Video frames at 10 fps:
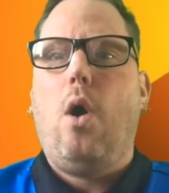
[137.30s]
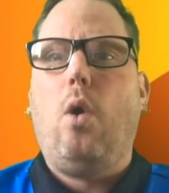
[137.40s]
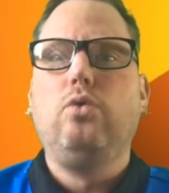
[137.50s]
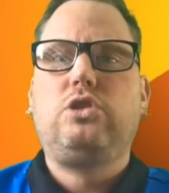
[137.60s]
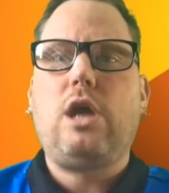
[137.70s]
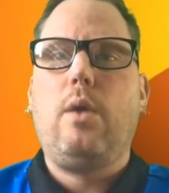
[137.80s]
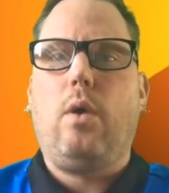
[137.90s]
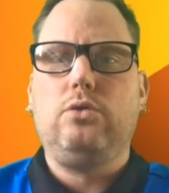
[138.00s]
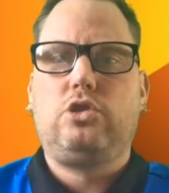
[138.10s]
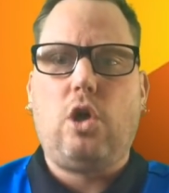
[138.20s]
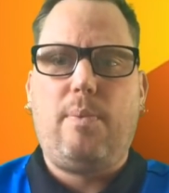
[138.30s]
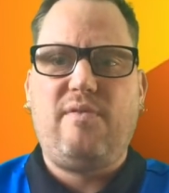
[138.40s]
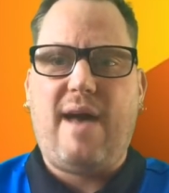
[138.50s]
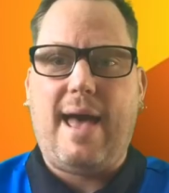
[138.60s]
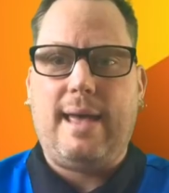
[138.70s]
Also on top
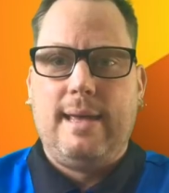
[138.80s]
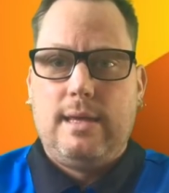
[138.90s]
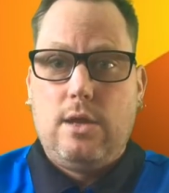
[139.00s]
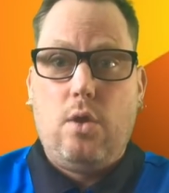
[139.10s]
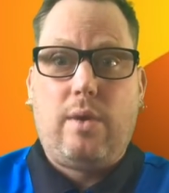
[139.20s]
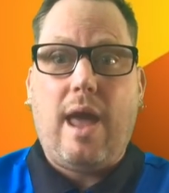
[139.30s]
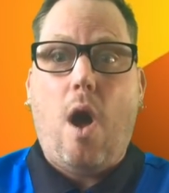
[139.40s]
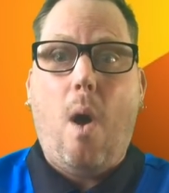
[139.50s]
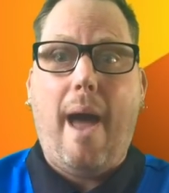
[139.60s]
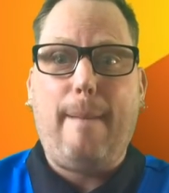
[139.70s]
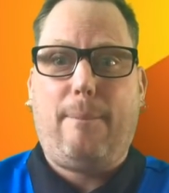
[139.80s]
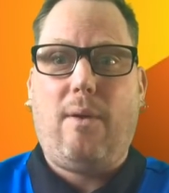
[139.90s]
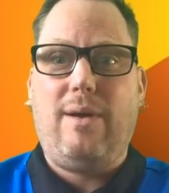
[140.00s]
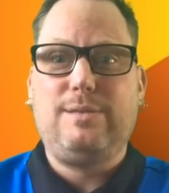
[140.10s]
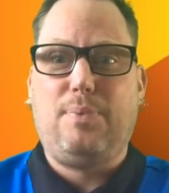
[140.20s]
of that, you get higher
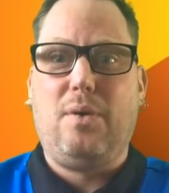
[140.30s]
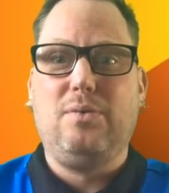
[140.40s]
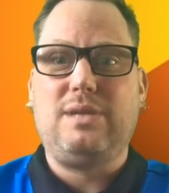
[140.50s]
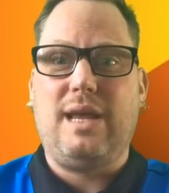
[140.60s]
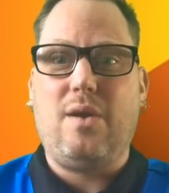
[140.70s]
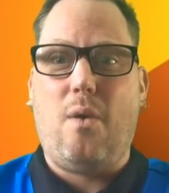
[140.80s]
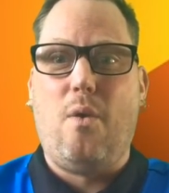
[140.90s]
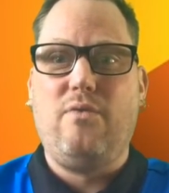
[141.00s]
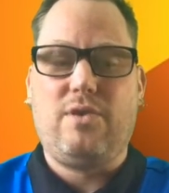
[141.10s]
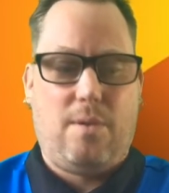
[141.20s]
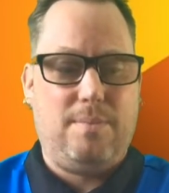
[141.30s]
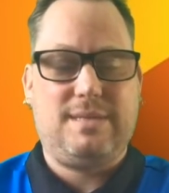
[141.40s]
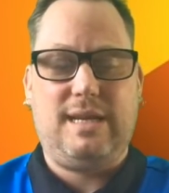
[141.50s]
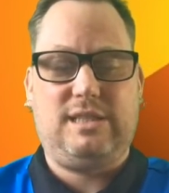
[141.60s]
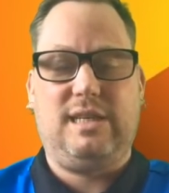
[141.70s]
prize pools in all the
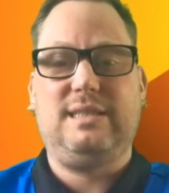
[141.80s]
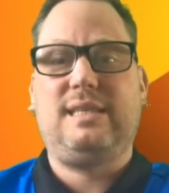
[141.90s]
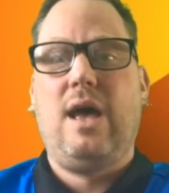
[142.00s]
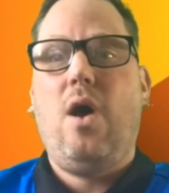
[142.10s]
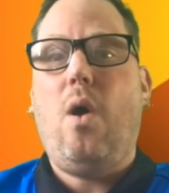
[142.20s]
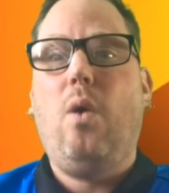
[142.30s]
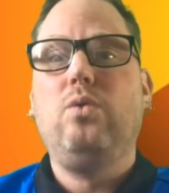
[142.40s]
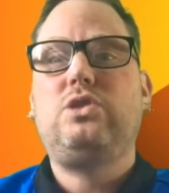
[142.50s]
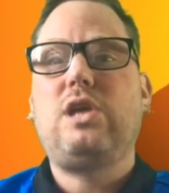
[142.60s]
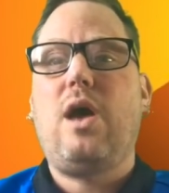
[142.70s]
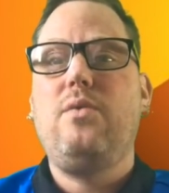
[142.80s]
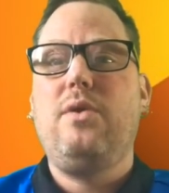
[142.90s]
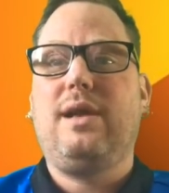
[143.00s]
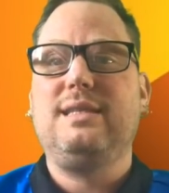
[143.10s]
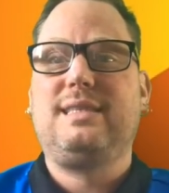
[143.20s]
competitions. Also,
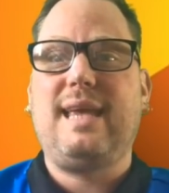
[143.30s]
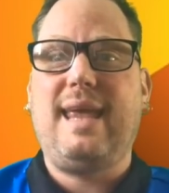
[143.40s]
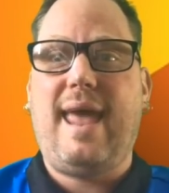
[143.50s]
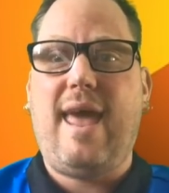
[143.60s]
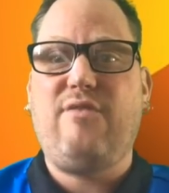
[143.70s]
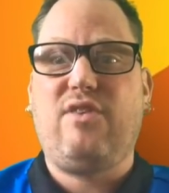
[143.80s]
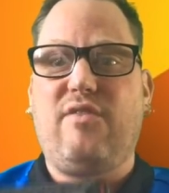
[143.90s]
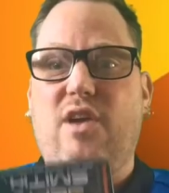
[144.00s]
you can see here for the